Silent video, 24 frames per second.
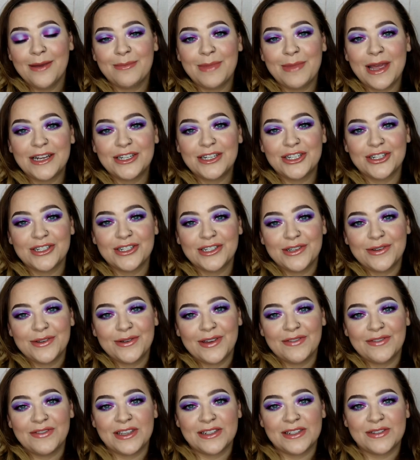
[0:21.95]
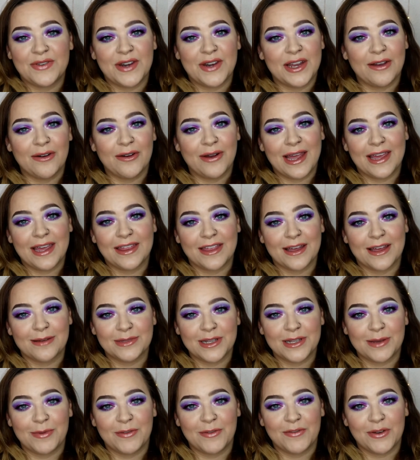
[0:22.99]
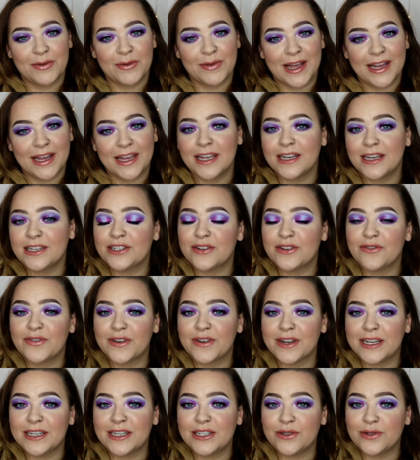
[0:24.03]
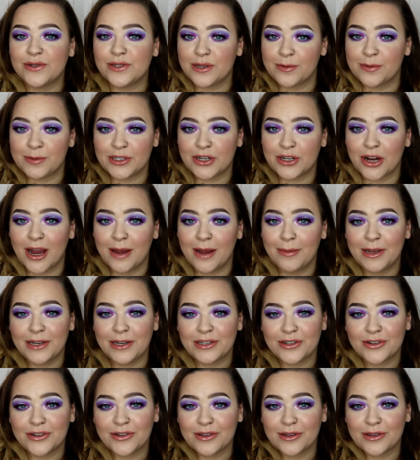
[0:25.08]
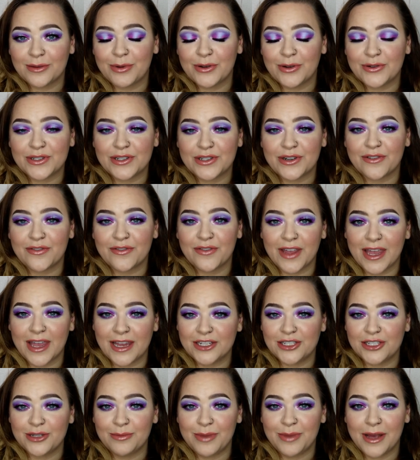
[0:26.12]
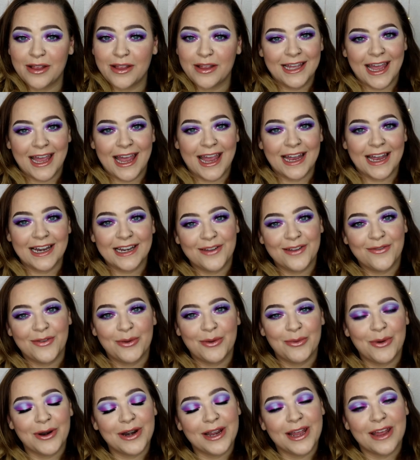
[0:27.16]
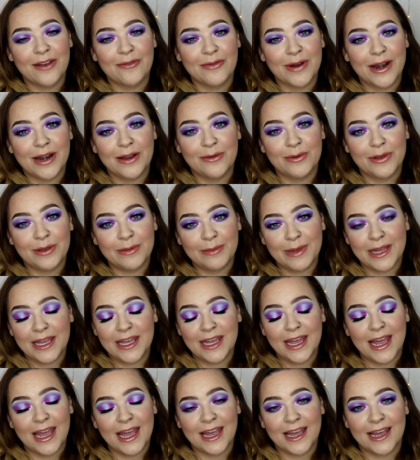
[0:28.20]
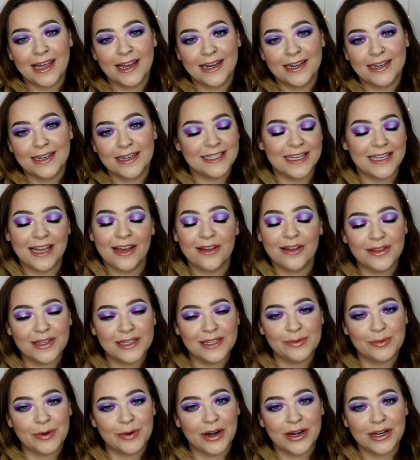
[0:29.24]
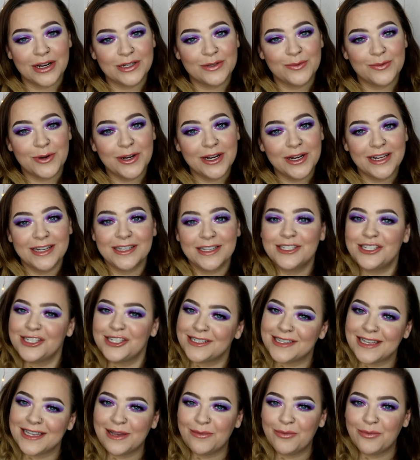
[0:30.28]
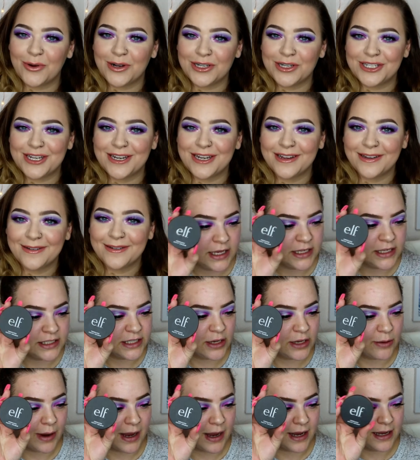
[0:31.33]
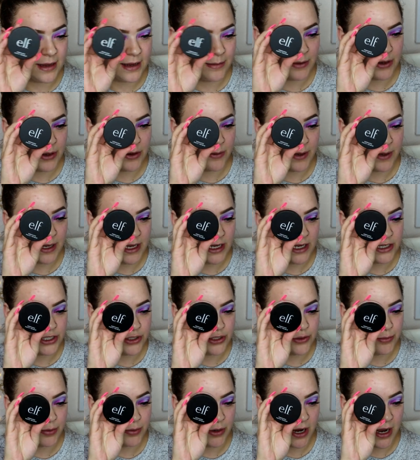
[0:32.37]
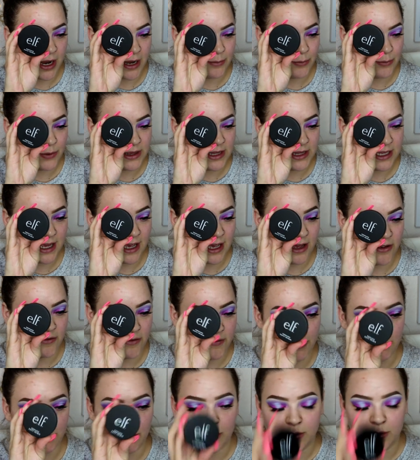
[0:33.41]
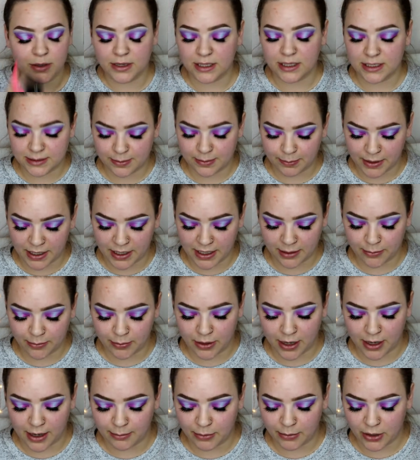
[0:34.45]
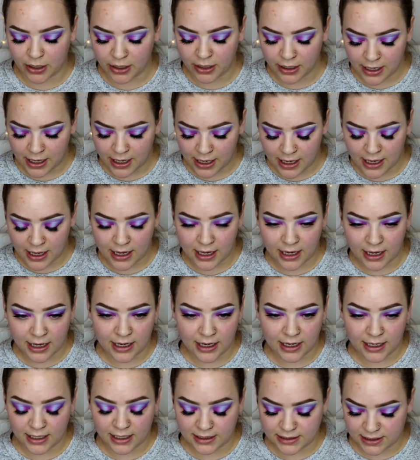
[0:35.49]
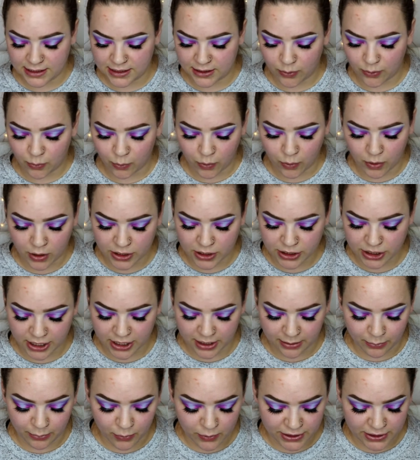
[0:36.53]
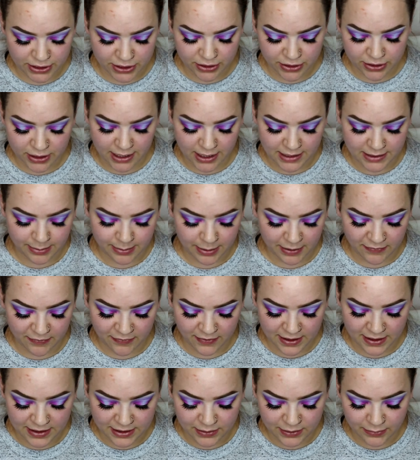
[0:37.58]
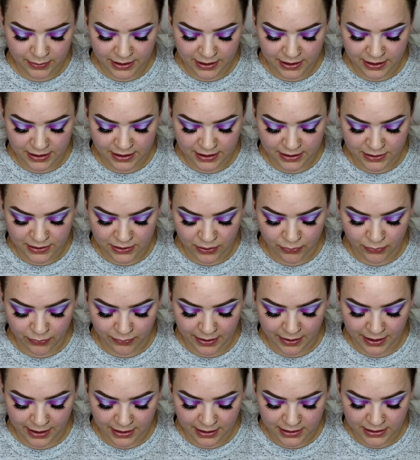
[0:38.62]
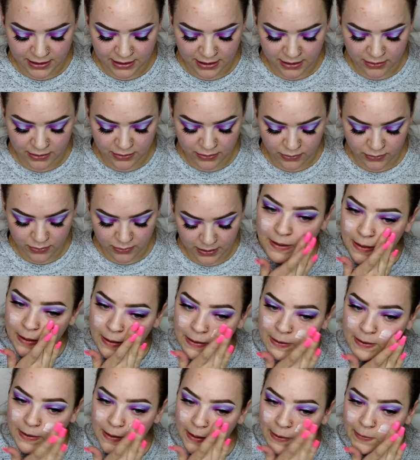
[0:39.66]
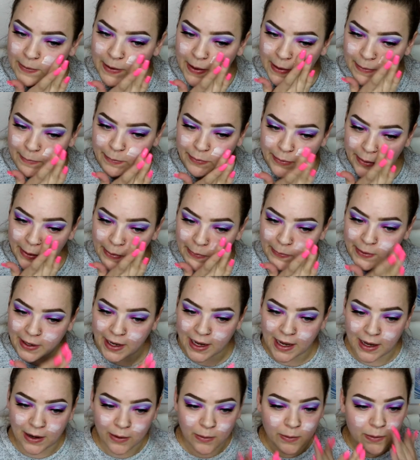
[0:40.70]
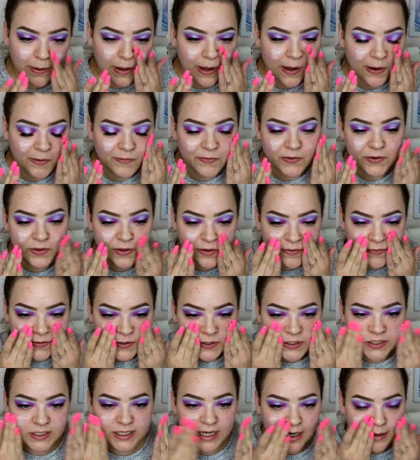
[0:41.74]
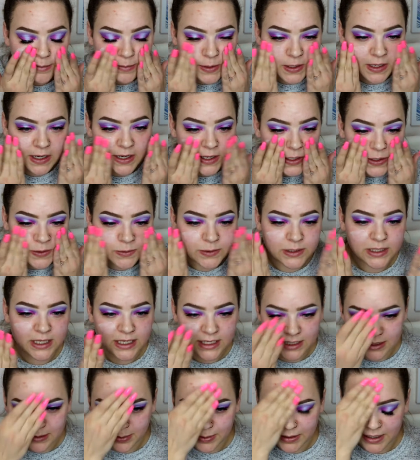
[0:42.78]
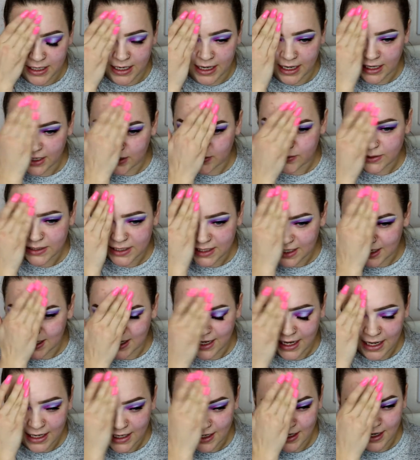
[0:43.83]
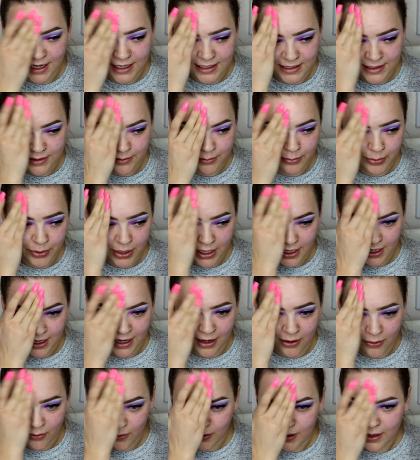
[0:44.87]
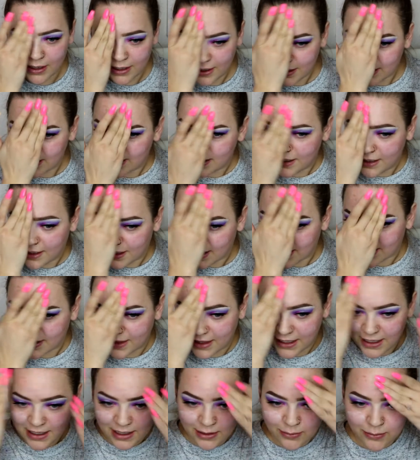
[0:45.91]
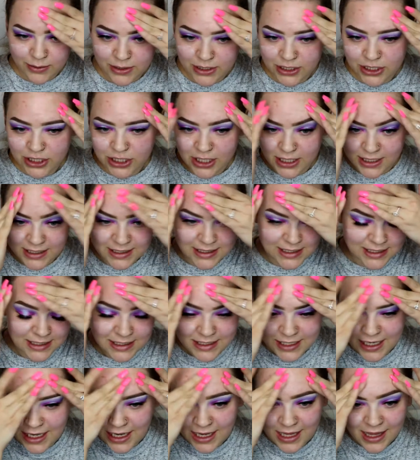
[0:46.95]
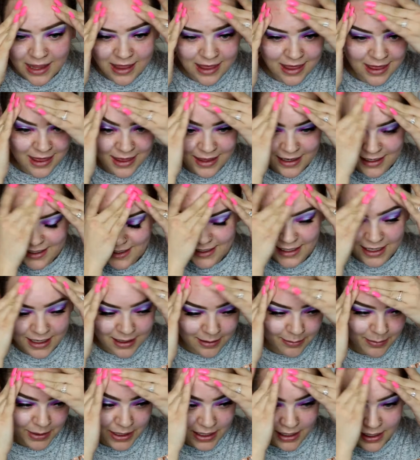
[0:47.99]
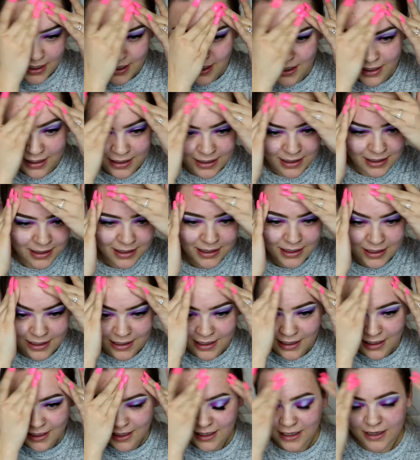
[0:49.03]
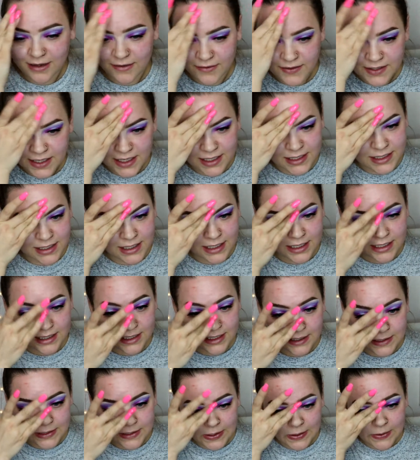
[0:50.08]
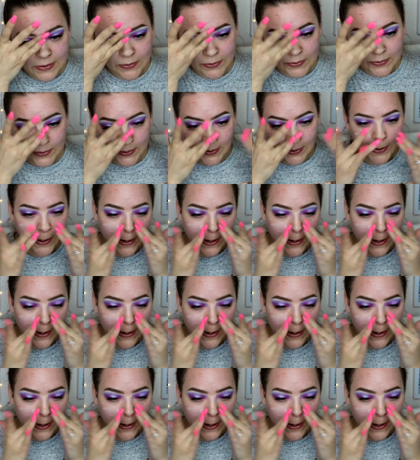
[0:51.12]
Make sure to give this video a thumbs up if you like it, and don't forget to subscribe and turn on the post notification bell. And if you want to get ready with me and see how these products work, just keep watching. So I am going to prime with the e.l.f. Poreless Putty Primer. I did wash and moisturize my face, so it is ready to go. Now I broke out after the first time that I used this, but then I used it again and I didn't break out. I think it was just the timing of testing this out.